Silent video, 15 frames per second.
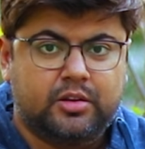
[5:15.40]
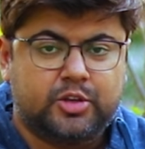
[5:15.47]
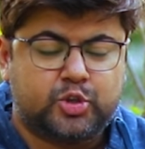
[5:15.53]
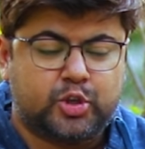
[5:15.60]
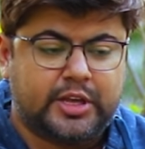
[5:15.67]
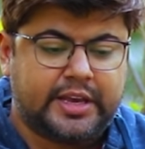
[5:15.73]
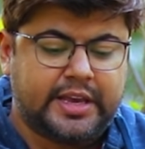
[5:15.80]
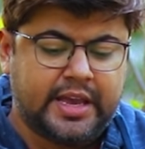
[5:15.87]

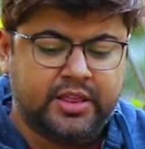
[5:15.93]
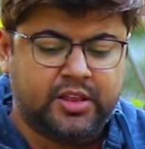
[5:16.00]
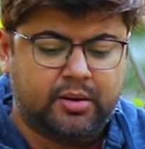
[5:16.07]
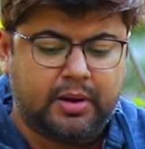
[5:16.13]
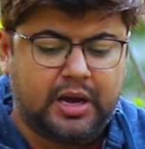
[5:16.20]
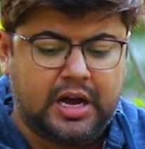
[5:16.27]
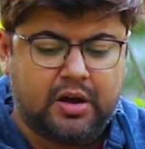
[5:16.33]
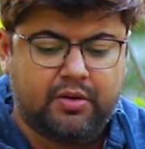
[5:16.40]
So the Kendra
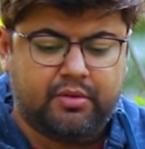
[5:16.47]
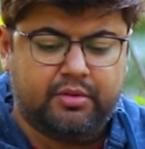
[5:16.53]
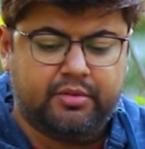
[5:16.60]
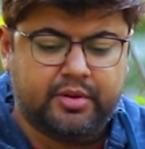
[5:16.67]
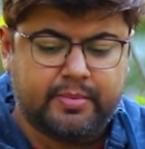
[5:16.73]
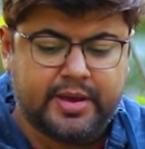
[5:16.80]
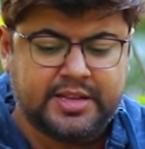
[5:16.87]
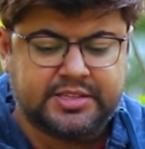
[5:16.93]
Bhav
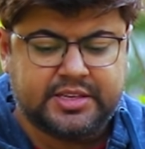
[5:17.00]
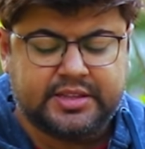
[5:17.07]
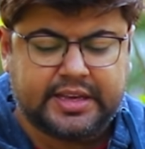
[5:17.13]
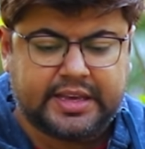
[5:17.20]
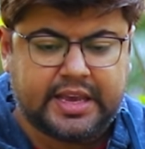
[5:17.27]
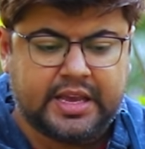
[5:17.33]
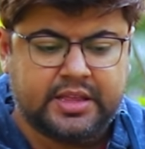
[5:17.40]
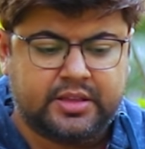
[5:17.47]
remains in the
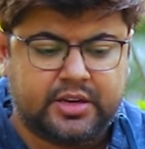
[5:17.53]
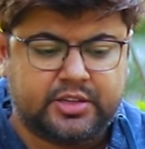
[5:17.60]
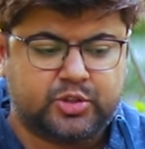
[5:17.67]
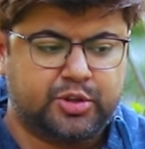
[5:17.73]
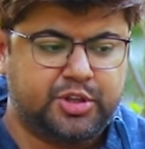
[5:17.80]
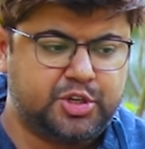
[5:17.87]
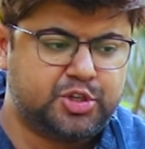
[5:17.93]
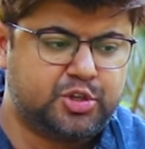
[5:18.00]
Kendra,
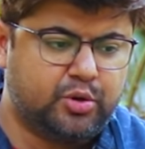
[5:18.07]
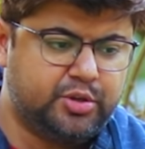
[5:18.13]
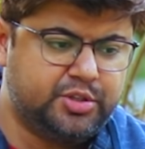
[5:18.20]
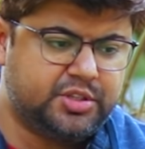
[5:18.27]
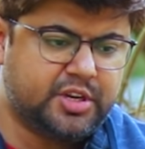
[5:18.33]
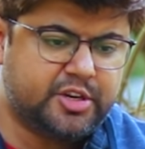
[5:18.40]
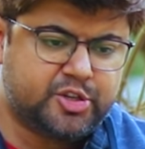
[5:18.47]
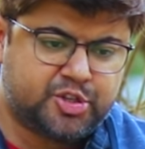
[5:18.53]
so this
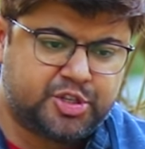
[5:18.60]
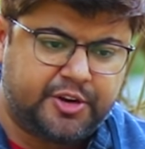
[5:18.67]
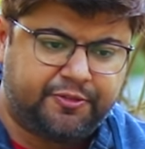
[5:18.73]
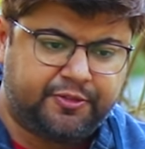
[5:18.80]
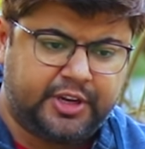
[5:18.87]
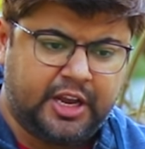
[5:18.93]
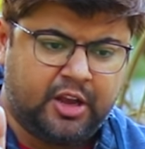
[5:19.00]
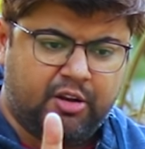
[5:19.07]
shows
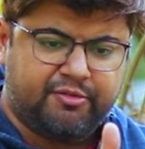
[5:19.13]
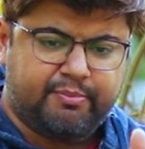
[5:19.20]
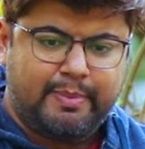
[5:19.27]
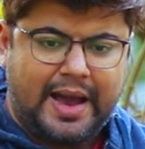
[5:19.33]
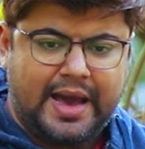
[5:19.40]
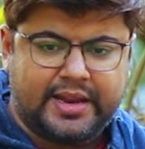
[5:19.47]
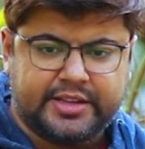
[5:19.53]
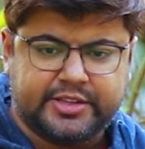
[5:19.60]
shifting of
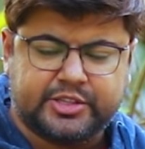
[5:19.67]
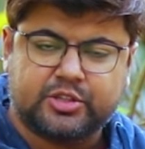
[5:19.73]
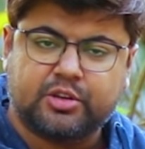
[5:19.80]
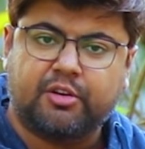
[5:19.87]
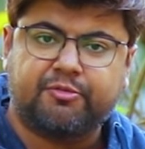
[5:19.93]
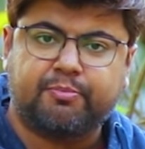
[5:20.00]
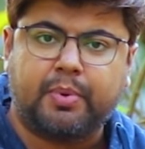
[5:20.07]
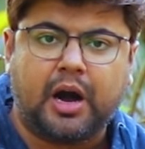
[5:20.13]
balance
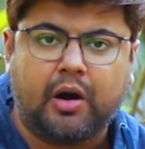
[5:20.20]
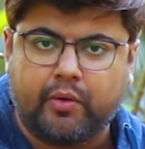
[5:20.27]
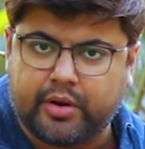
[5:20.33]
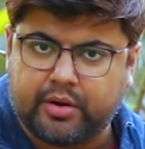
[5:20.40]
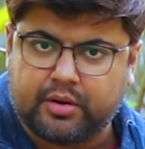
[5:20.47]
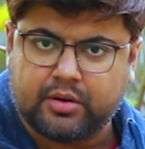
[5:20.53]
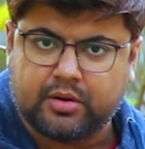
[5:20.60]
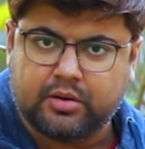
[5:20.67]
of power.